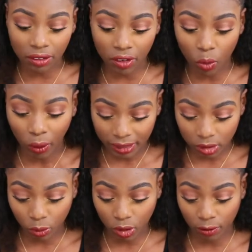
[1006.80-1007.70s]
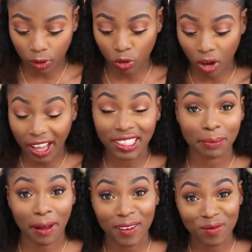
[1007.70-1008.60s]
give it away to one of you guys,
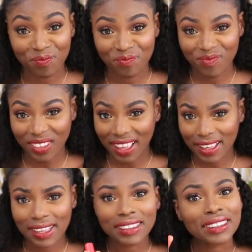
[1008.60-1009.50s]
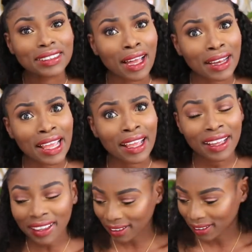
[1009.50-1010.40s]
but
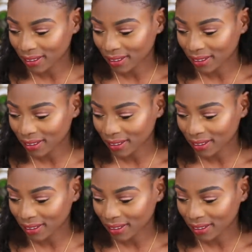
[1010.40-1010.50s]
stunning.